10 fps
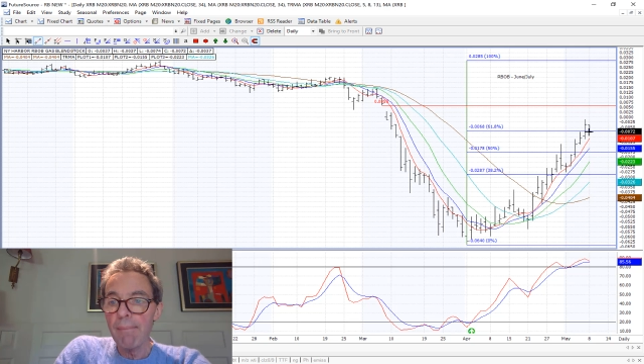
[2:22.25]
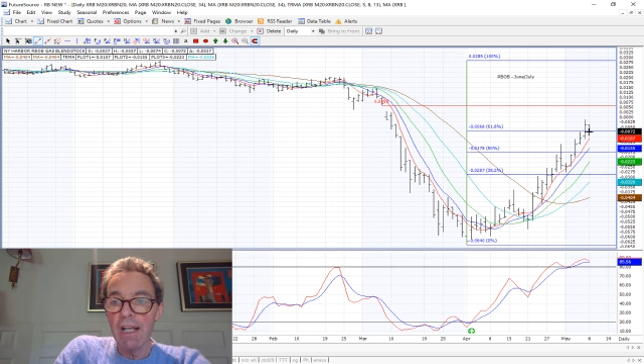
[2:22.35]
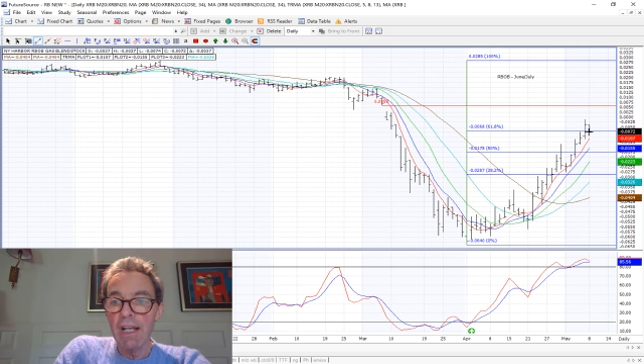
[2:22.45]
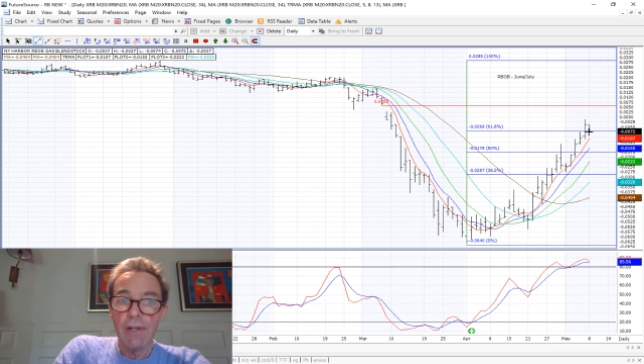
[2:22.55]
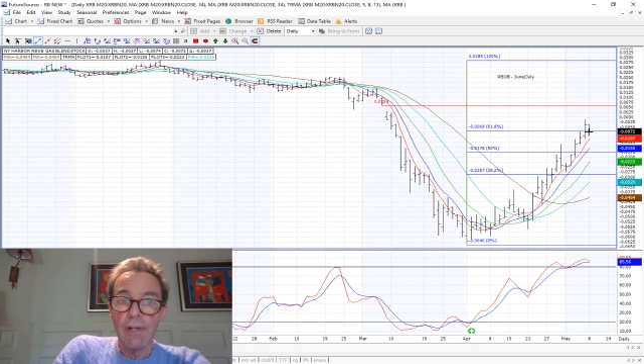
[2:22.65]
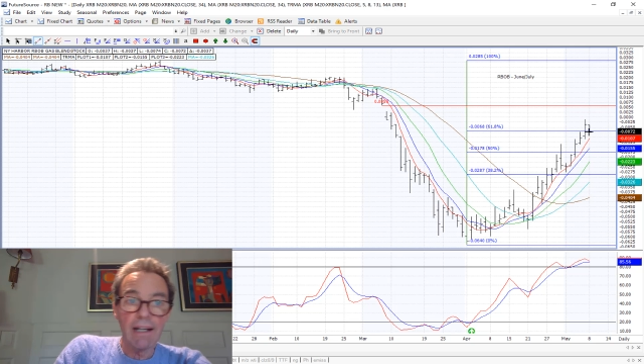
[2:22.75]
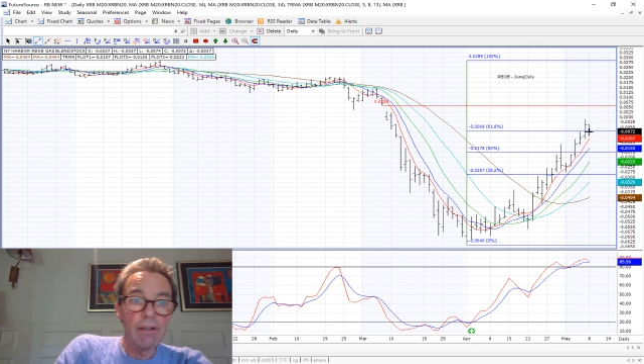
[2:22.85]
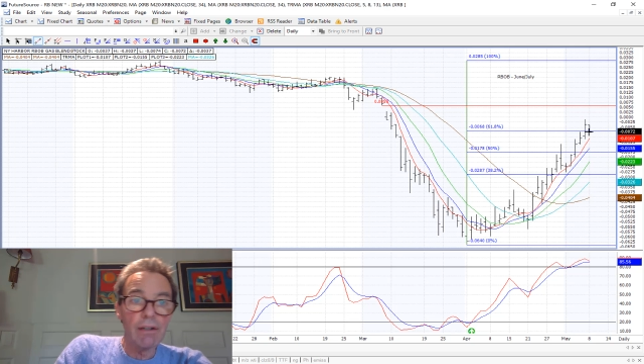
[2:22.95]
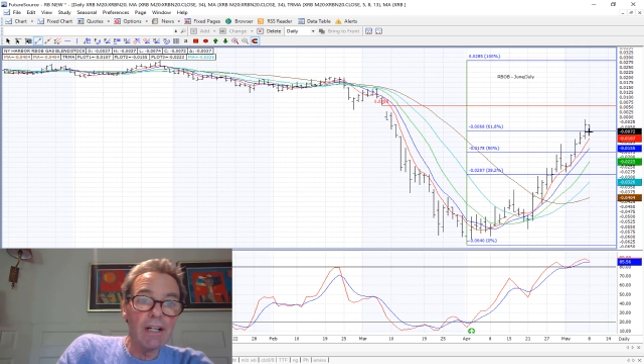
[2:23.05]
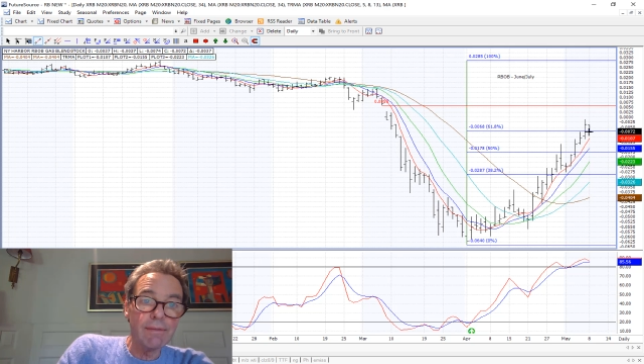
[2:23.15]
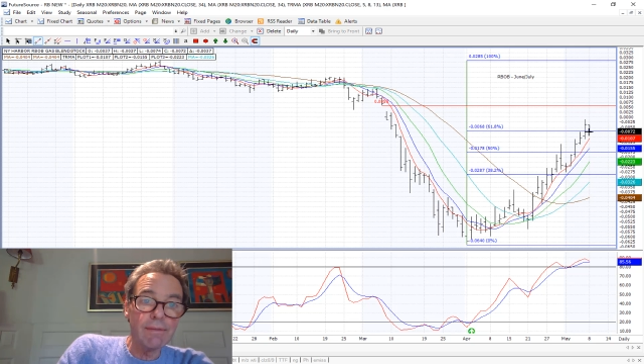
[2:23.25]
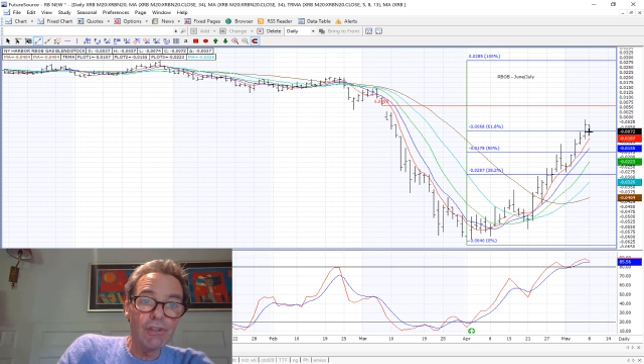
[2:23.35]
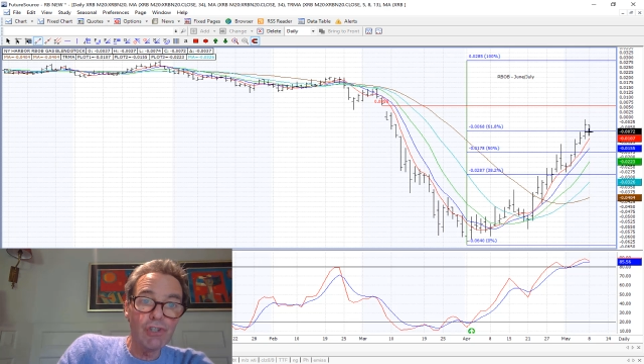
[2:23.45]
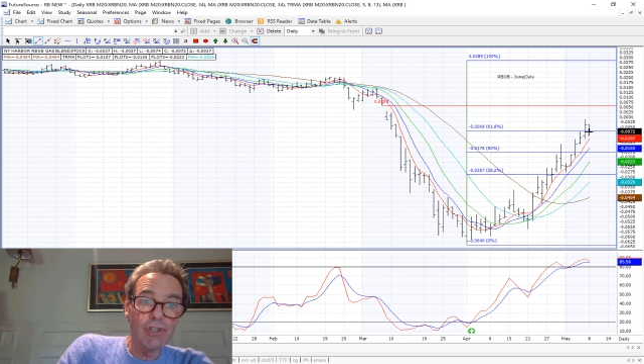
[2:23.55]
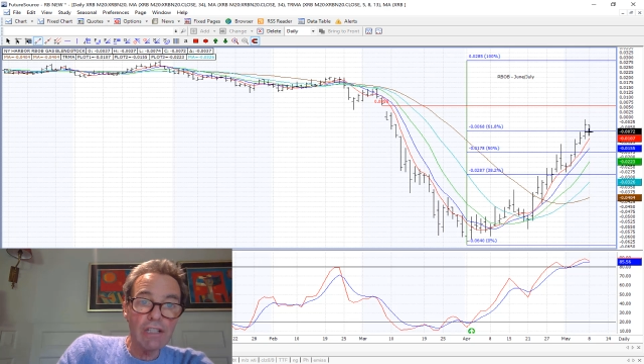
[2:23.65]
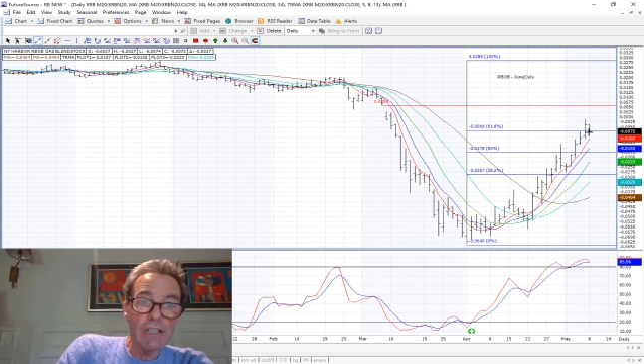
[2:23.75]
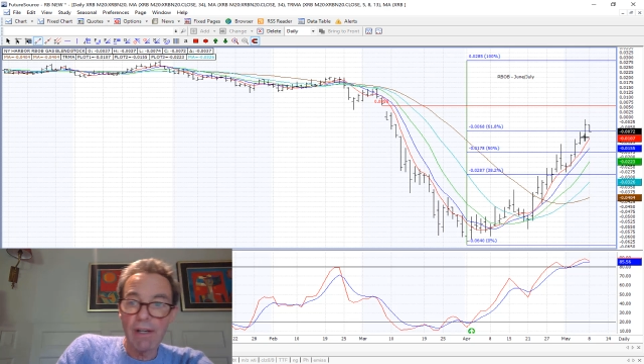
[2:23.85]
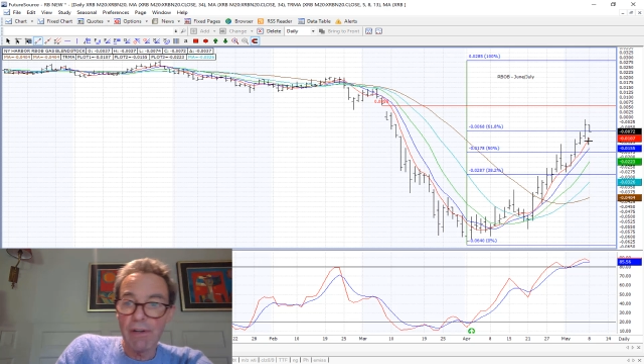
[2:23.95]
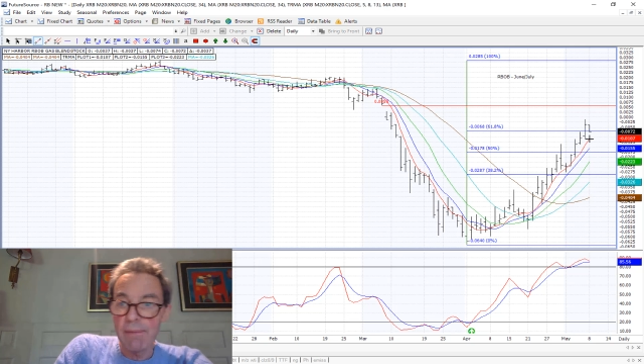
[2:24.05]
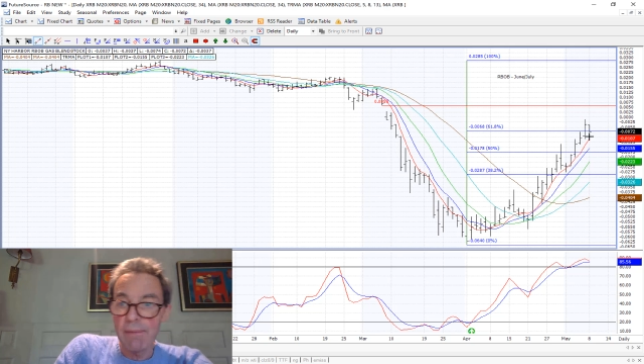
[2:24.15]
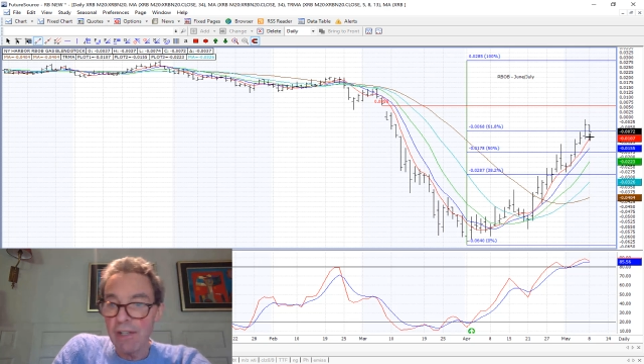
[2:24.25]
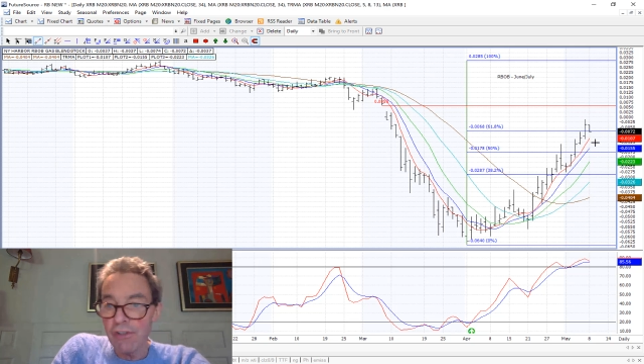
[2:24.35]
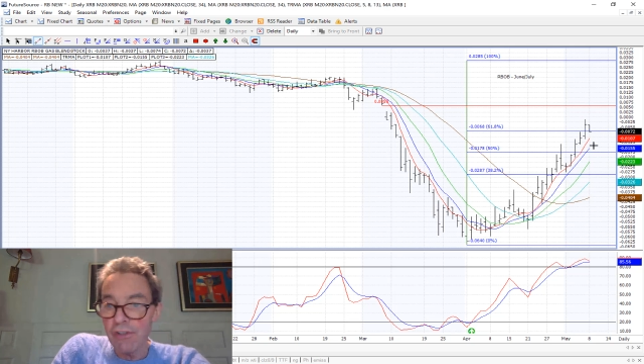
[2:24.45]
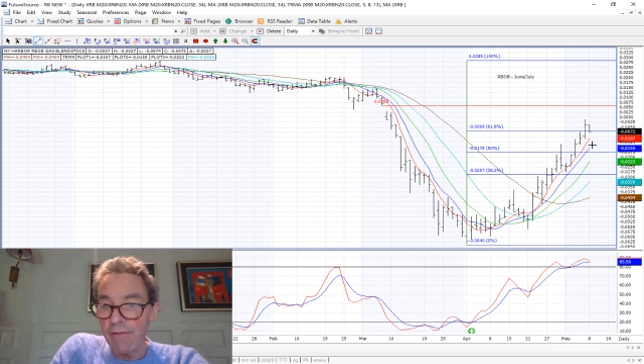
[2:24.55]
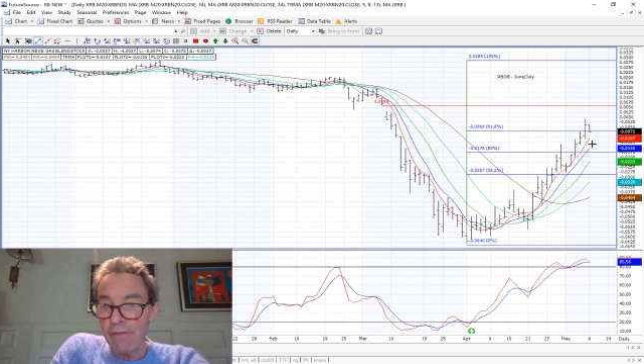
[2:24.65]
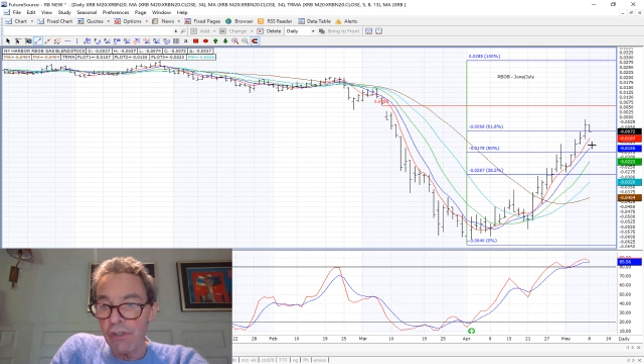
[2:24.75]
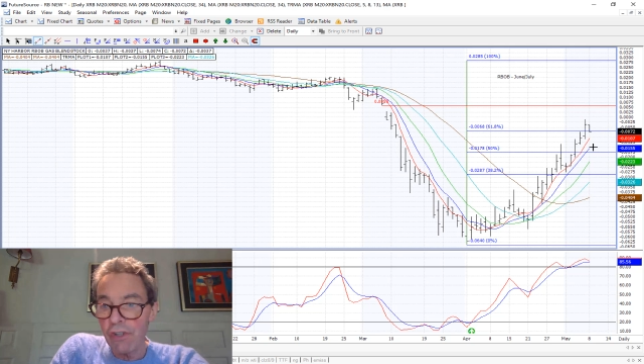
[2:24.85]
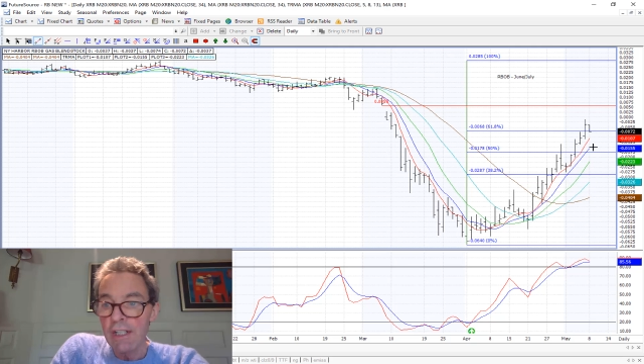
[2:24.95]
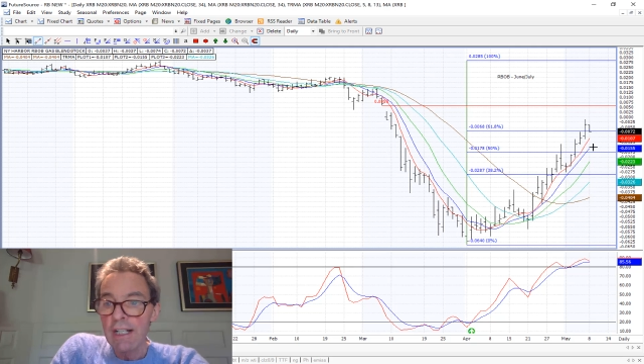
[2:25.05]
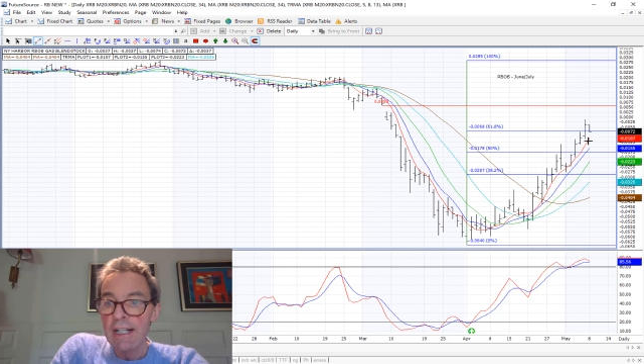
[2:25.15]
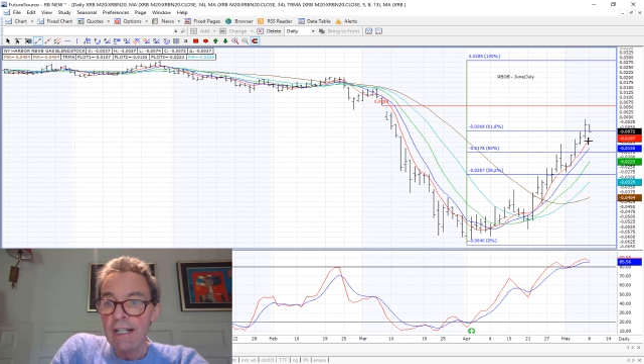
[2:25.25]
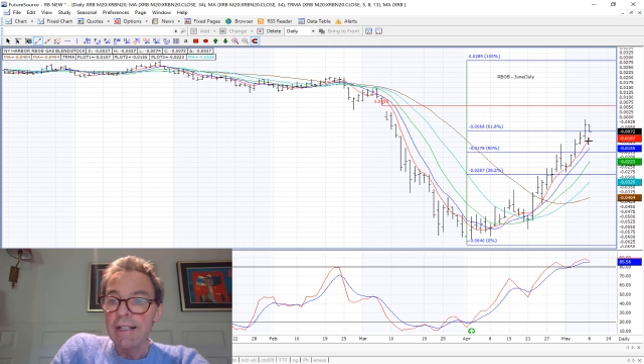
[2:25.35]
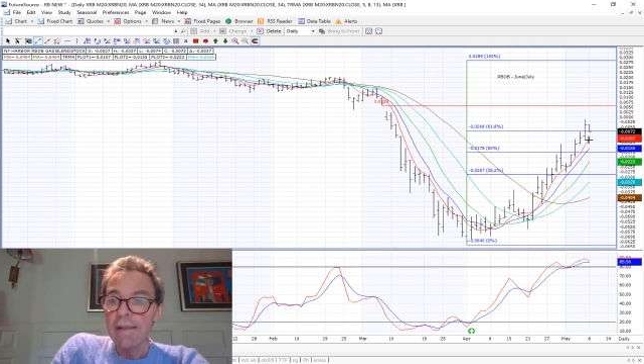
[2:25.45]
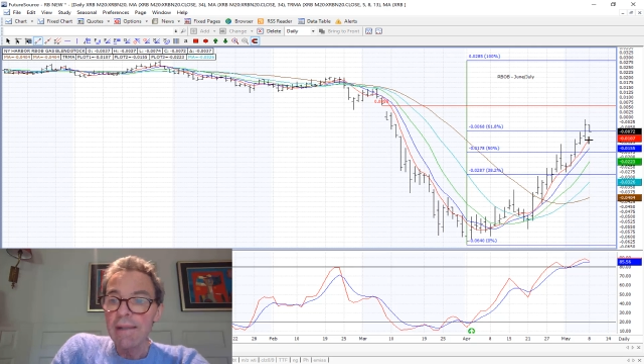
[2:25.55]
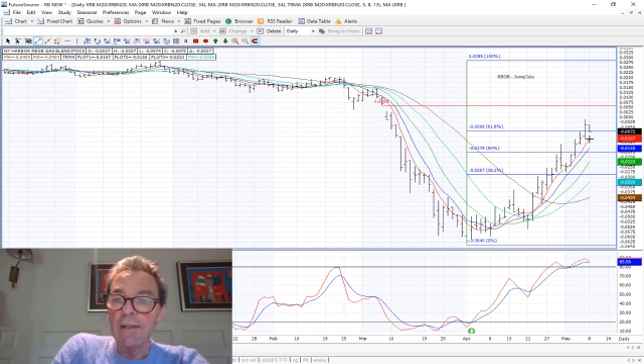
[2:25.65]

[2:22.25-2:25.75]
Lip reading: Below here, and we're only just below it at minus 72, and it